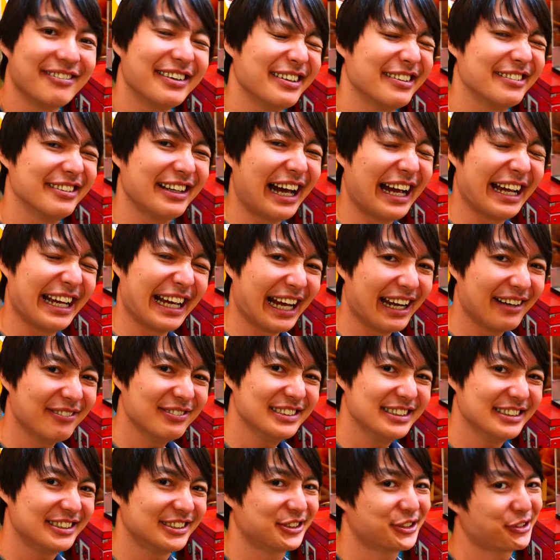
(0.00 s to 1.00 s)
Well, I
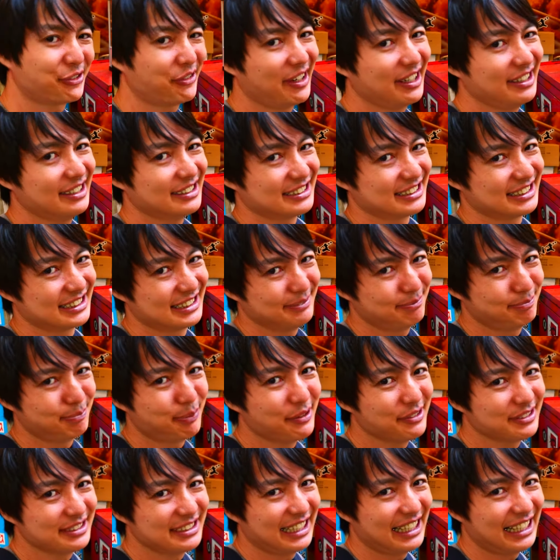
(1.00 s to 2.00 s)
haven't tried the
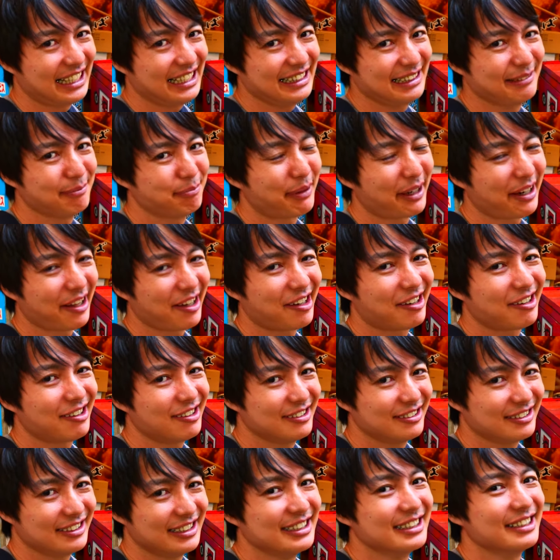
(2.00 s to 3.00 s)
Suppon yet, but I
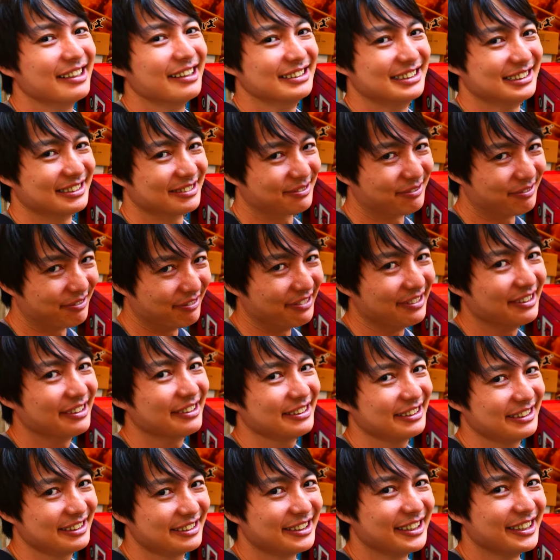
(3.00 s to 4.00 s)
heard it's
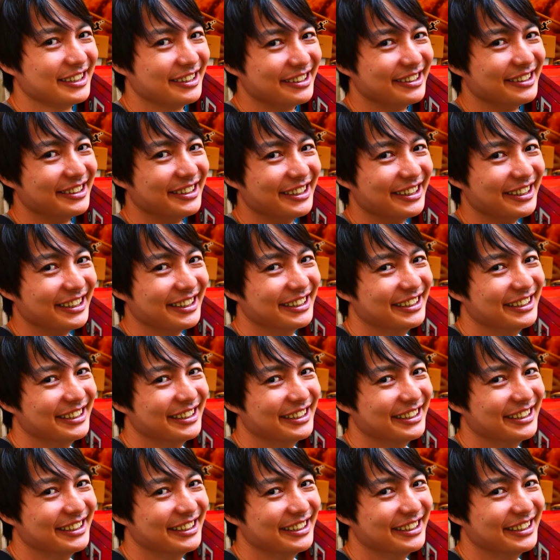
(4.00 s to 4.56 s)
really good.